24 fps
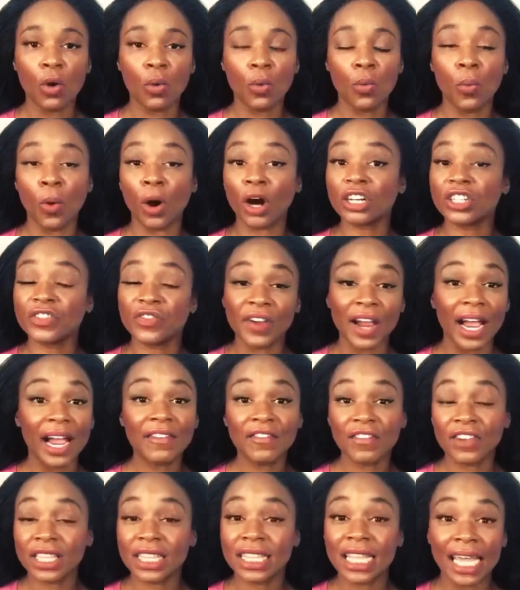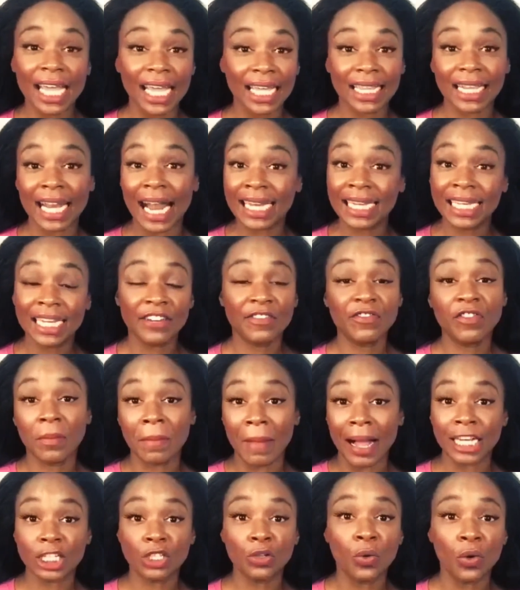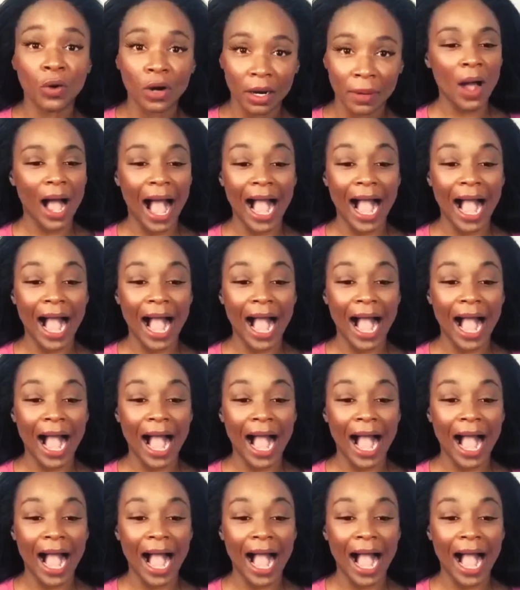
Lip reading: worked for everything that I needed for my dorm.